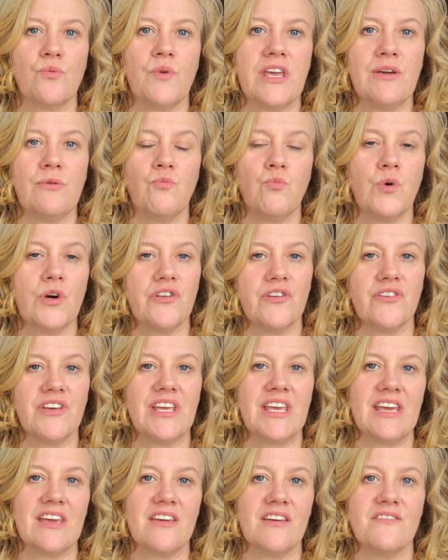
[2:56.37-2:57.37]
we will
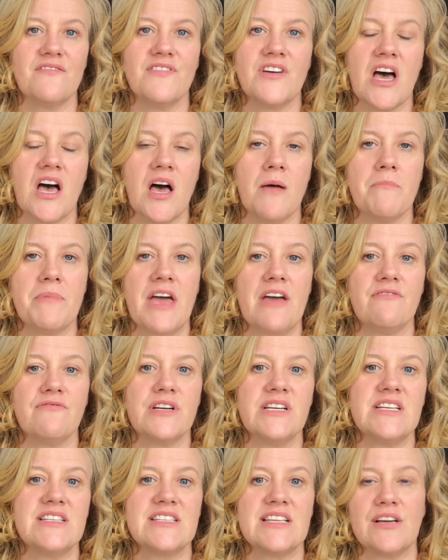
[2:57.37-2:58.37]
give up
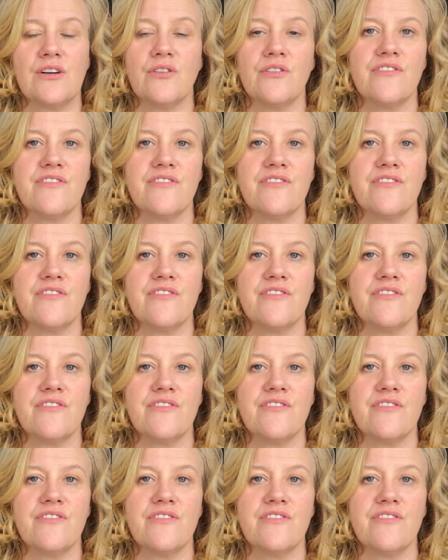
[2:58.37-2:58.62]
every single